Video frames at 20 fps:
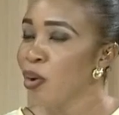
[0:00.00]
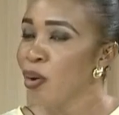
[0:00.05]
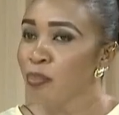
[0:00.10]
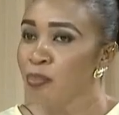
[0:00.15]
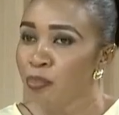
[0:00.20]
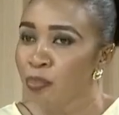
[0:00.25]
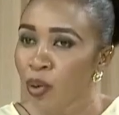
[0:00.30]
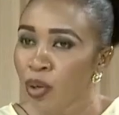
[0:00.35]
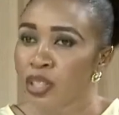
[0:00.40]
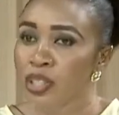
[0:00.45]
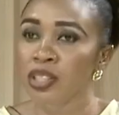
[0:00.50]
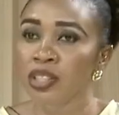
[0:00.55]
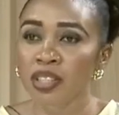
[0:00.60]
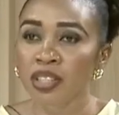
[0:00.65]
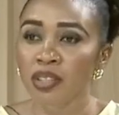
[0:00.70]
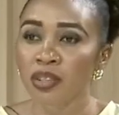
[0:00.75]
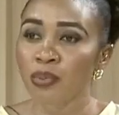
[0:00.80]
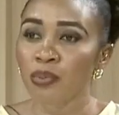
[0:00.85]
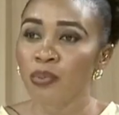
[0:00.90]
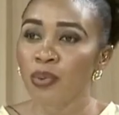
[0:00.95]
But
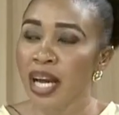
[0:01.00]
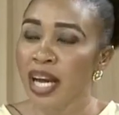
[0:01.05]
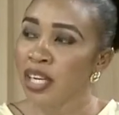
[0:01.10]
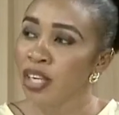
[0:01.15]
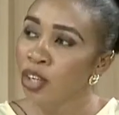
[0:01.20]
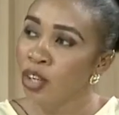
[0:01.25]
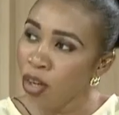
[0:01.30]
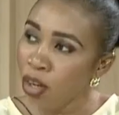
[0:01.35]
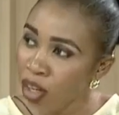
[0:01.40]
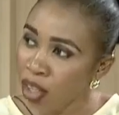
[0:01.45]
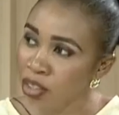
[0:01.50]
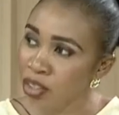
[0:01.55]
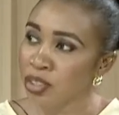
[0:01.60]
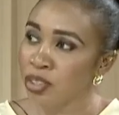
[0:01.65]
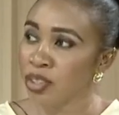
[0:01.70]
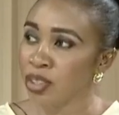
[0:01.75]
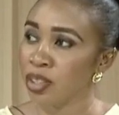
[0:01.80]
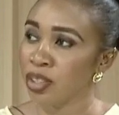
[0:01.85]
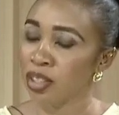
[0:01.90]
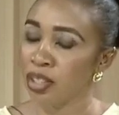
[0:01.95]
we are not,
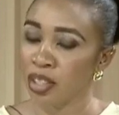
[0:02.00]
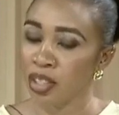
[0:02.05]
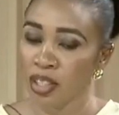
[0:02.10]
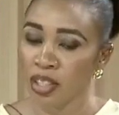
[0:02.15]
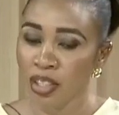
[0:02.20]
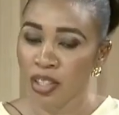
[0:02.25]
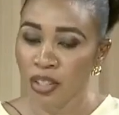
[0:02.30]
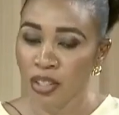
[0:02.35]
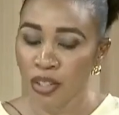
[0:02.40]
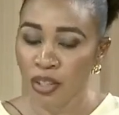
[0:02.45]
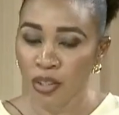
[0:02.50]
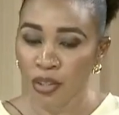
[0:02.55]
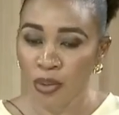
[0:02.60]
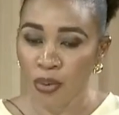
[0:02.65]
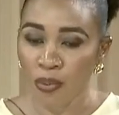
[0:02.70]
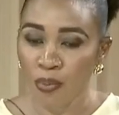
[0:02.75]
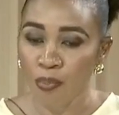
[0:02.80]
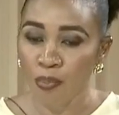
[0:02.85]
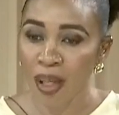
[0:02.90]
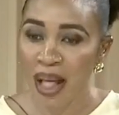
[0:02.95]
you
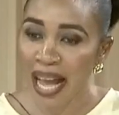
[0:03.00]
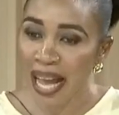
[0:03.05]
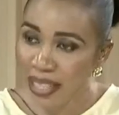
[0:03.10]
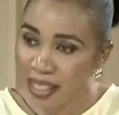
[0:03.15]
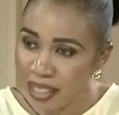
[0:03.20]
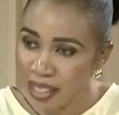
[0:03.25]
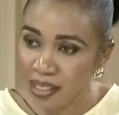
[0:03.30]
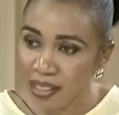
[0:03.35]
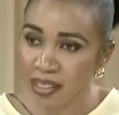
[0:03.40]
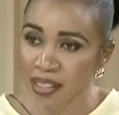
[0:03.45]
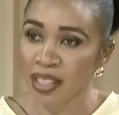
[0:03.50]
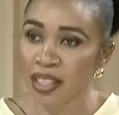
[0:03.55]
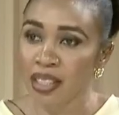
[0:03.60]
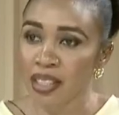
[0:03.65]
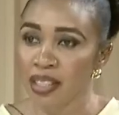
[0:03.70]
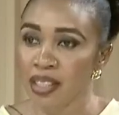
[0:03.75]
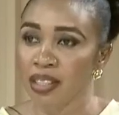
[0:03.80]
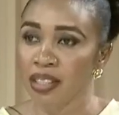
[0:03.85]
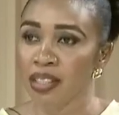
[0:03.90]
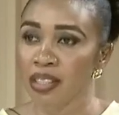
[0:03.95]
know,
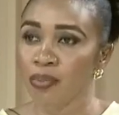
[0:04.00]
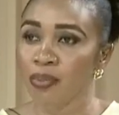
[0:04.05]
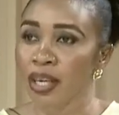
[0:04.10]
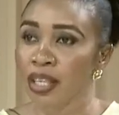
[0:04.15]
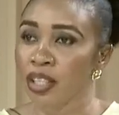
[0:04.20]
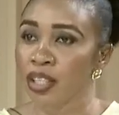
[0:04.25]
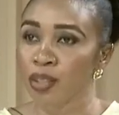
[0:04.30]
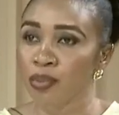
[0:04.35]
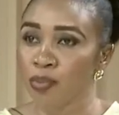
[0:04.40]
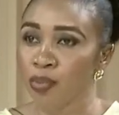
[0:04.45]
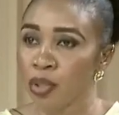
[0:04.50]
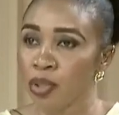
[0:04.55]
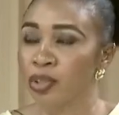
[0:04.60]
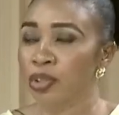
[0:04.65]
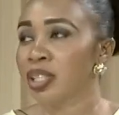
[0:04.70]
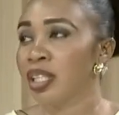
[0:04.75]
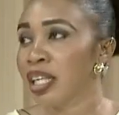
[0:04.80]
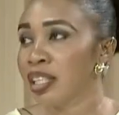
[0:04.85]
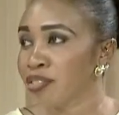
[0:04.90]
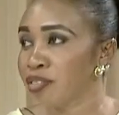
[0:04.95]
harnessing, we are just
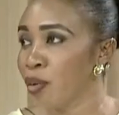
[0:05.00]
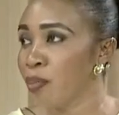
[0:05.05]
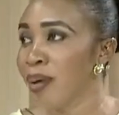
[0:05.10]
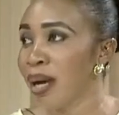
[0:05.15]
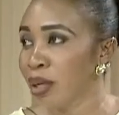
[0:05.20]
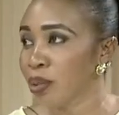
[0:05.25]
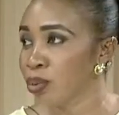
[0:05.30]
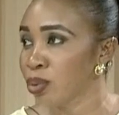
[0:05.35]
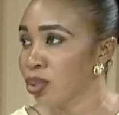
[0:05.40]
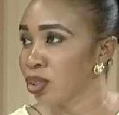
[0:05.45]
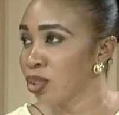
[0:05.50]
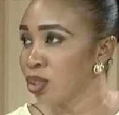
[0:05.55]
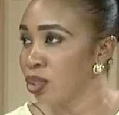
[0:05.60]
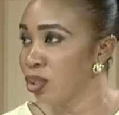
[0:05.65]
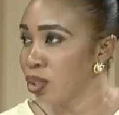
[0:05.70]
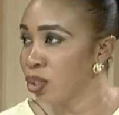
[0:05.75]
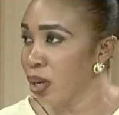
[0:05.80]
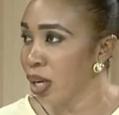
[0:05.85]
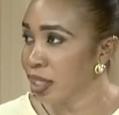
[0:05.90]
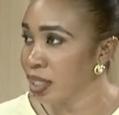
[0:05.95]
producers for mouth,
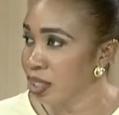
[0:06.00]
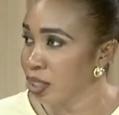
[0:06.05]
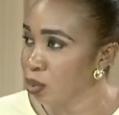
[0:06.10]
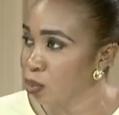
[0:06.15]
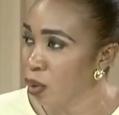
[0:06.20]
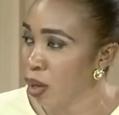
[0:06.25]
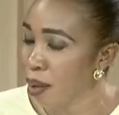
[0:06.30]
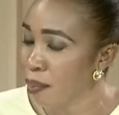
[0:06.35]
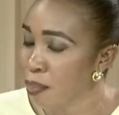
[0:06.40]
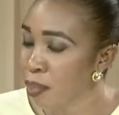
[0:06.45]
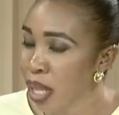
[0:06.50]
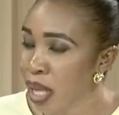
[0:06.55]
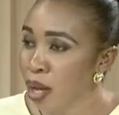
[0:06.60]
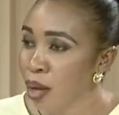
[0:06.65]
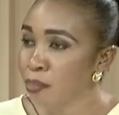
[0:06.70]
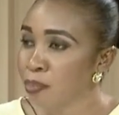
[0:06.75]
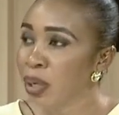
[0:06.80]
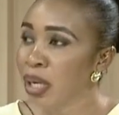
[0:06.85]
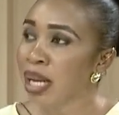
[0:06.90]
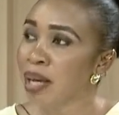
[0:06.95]
you know, as it were.
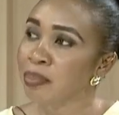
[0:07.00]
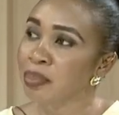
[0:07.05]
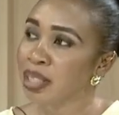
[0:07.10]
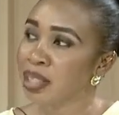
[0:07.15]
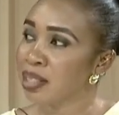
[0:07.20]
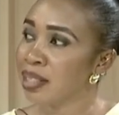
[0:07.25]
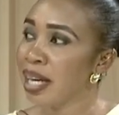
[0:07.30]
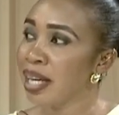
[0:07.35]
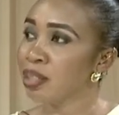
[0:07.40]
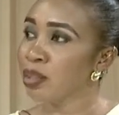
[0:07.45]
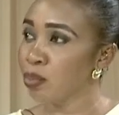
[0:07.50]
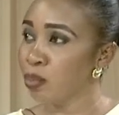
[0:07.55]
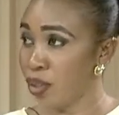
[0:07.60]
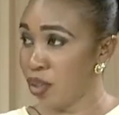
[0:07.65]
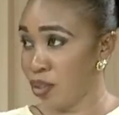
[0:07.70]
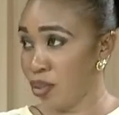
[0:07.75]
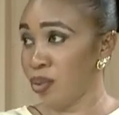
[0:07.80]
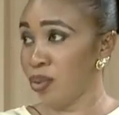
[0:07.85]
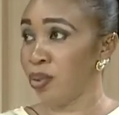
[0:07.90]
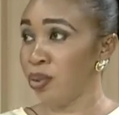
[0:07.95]
But let me start
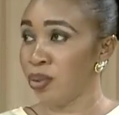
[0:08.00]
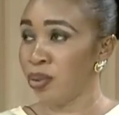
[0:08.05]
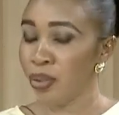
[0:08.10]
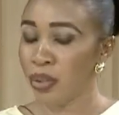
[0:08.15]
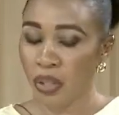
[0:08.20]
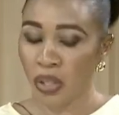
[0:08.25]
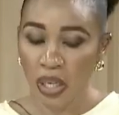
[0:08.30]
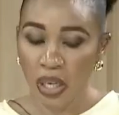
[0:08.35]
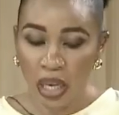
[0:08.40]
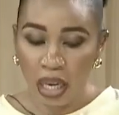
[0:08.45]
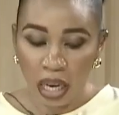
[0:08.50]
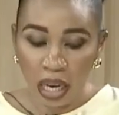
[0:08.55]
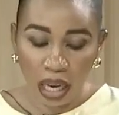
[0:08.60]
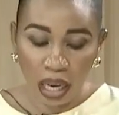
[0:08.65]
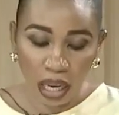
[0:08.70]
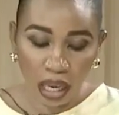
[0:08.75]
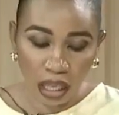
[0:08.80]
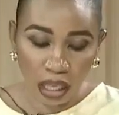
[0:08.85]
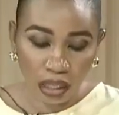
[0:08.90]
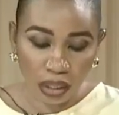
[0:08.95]
with you,
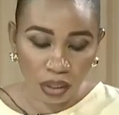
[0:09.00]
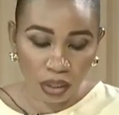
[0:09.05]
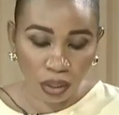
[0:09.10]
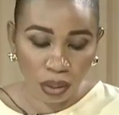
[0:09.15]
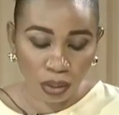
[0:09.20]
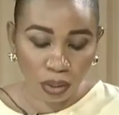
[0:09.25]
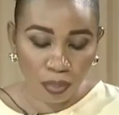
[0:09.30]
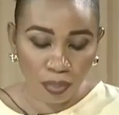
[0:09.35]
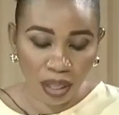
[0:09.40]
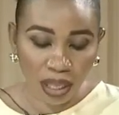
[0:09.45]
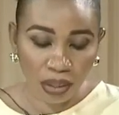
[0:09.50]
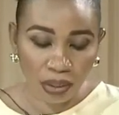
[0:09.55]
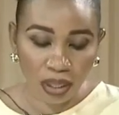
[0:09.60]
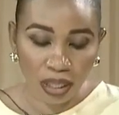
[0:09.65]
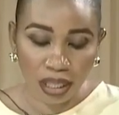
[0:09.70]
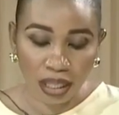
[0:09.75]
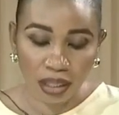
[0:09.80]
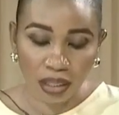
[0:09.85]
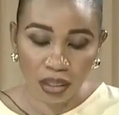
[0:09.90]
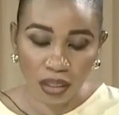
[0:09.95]
Dr.
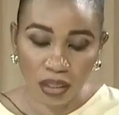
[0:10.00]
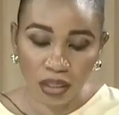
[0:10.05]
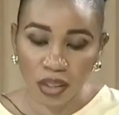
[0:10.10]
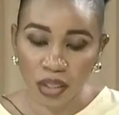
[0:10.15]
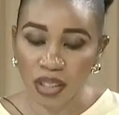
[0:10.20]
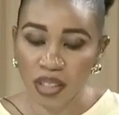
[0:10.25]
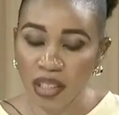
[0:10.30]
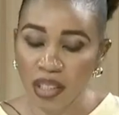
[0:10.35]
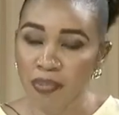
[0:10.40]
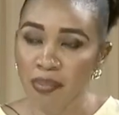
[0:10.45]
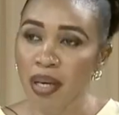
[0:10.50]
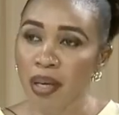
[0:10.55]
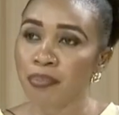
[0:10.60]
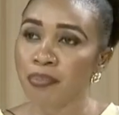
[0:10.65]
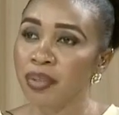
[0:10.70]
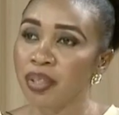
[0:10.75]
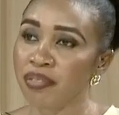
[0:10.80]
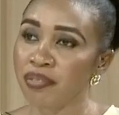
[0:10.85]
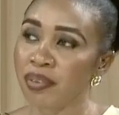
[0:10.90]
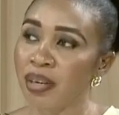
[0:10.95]
Maduka. Just give me a
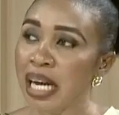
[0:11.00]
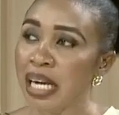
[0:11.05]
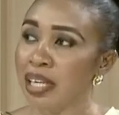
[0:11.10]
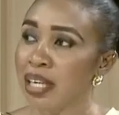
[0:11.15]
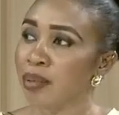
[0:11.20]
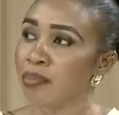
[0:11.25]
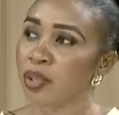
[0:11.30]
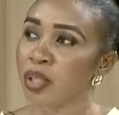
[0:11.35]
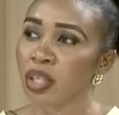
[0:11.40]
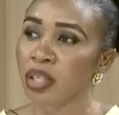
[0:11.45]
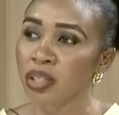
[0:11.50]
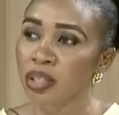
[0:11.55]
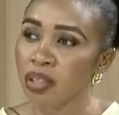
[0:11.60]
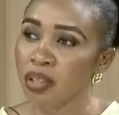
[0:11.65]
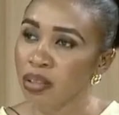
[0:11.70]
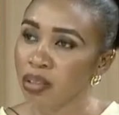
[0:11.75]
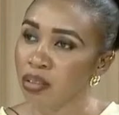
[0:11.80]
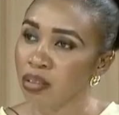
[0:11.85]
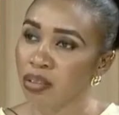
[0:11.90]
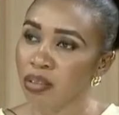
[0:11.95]
brief background
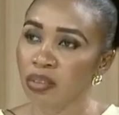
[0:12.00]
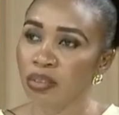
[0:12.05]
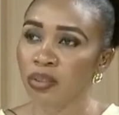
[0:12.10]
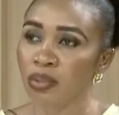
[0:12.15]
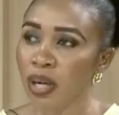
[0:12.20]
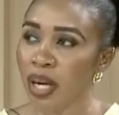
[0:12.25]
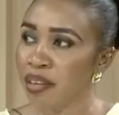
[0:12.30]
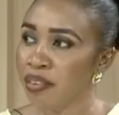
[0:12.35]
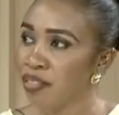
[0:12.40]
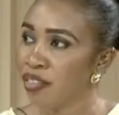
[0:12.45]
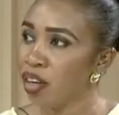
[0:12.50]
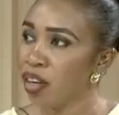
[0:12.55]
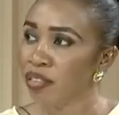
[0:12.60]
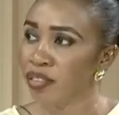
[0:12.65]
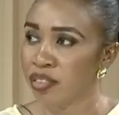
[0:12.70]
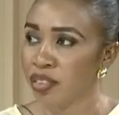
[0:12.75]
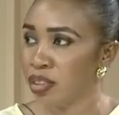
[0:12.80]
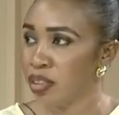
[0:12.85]
because you are involved.